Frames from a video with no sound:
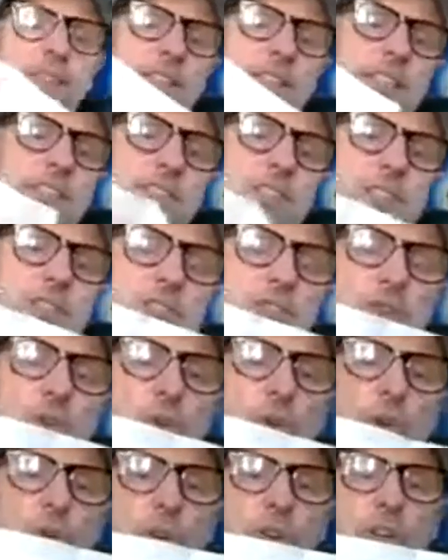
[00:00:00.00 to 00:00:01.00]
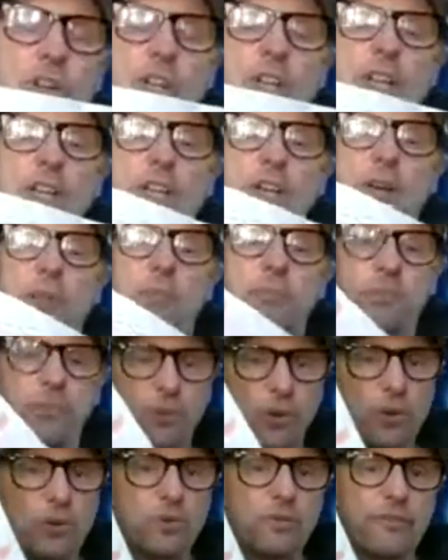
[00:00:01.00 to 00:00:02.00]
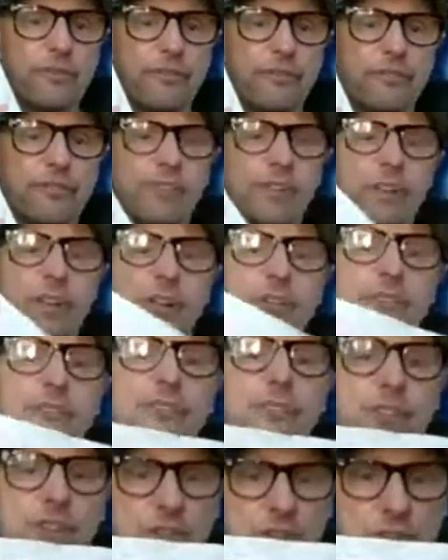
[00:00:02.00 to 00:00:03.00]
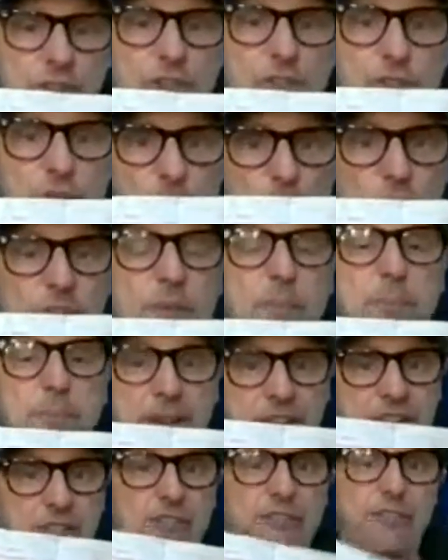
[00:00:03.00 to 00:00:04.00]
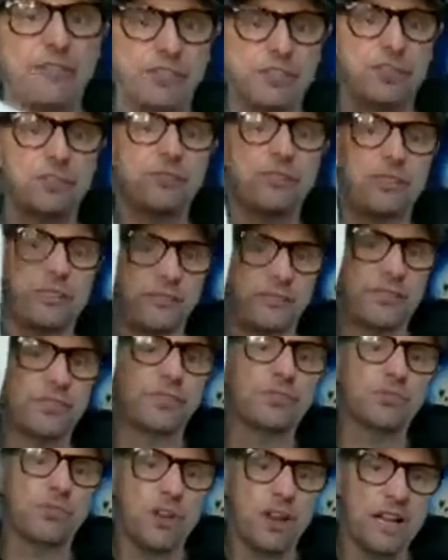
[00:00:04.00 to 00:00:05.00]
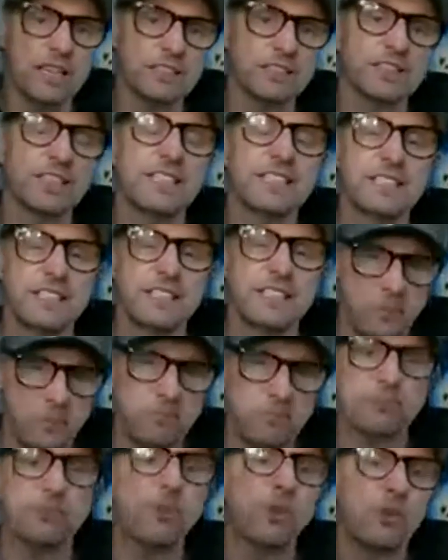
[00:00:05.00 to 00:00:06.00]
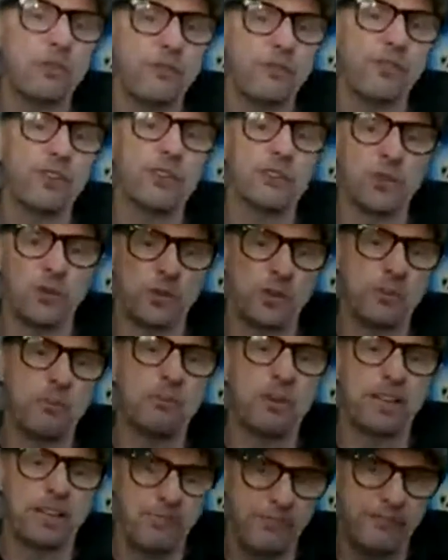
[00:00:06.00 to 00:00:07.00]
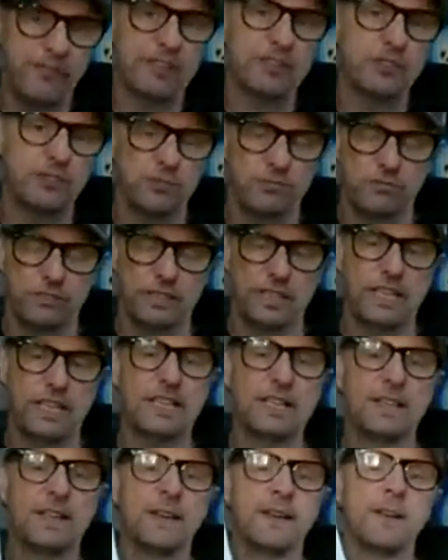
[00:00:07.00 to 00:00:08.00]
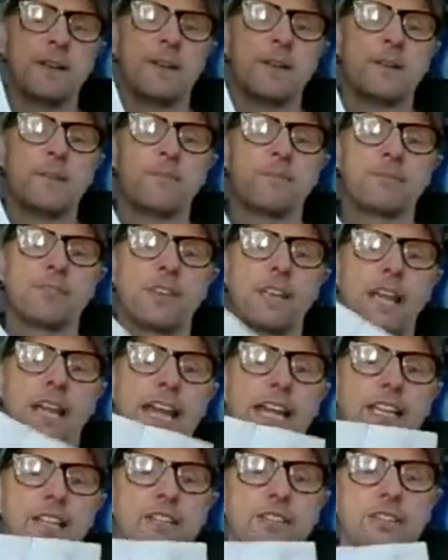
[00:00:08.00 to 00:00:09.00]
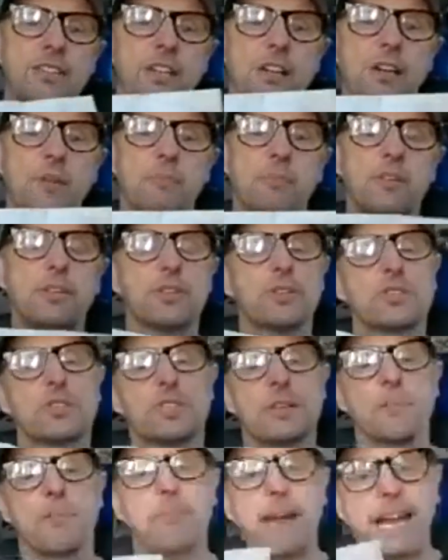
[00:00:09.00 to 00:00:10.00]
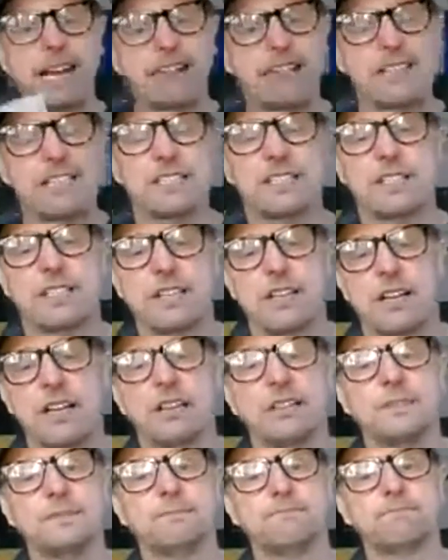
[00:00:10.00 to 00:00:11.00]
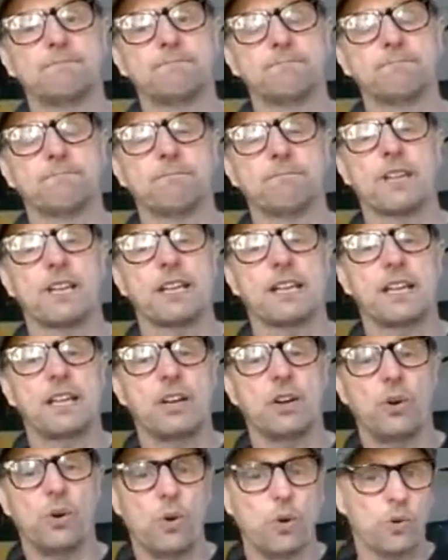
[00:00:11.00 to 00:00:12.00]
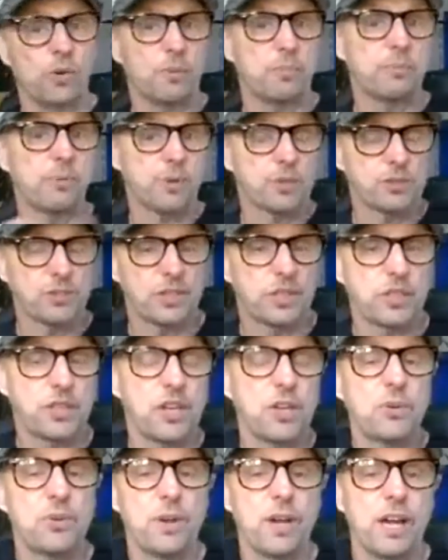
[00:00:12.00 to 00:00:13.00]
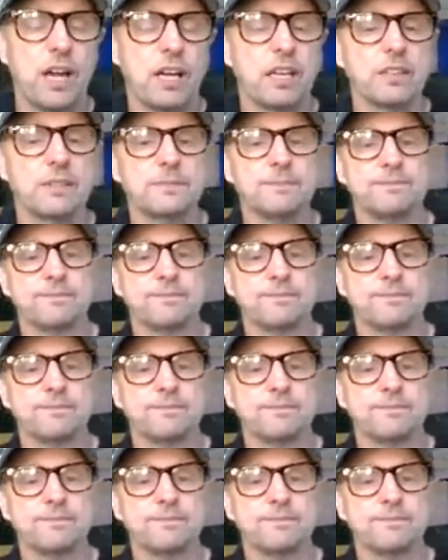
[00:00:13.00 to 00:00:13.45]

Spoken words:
This is your proof of that you're the beneficiary of the trust. This is the proof that you're the beneficiary. And because the barrister or the prosecutor